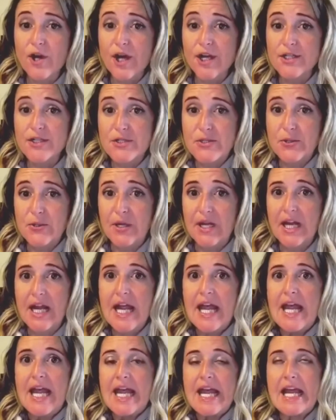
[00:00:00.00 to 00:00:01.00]
on to it.
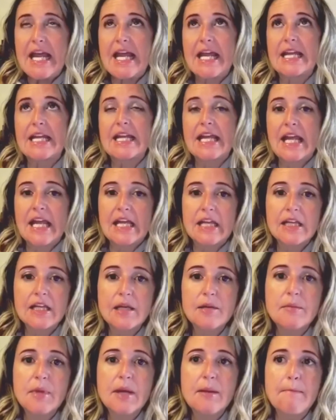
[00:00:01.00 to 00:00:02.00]
And
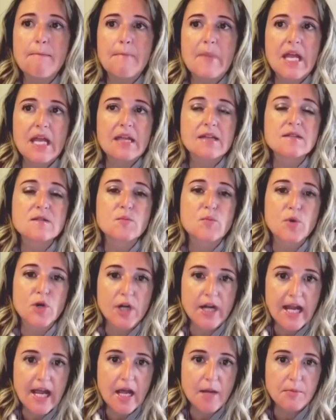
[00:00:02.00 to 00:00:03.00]
Caleb makes
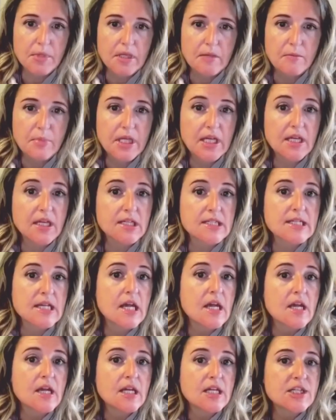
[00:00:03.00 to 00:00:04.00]
Brooke happy because
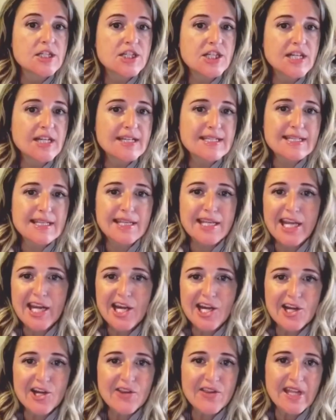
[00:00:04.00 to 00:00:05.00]
she doesn't
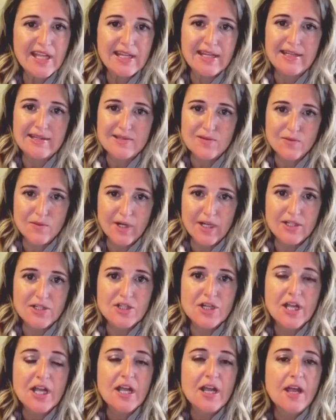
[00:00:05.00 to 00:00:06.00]
care that he's
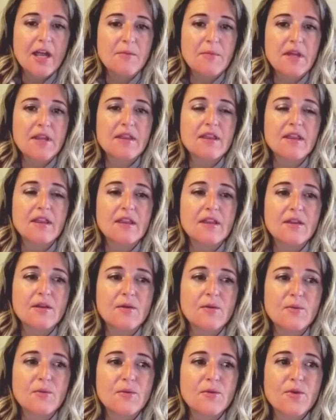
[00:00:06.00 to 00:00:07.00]
rich. I mean,
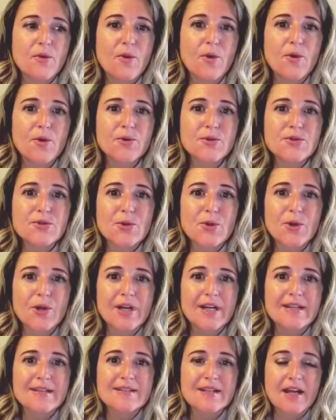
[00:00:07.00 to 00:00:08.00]
the whole
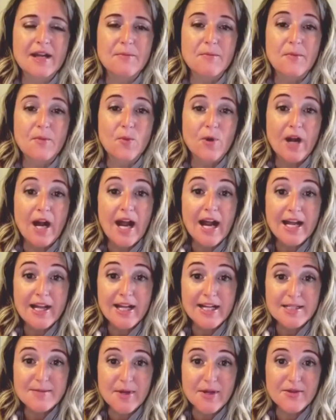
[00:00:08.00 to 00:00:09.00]
story is, what I
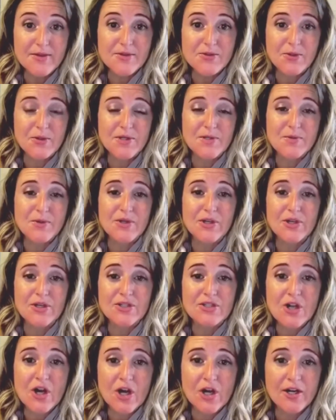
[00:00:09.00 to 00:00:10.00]
liked about the story is when they're
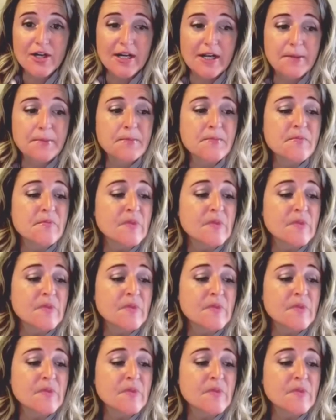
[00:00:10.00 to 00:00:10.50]
at Target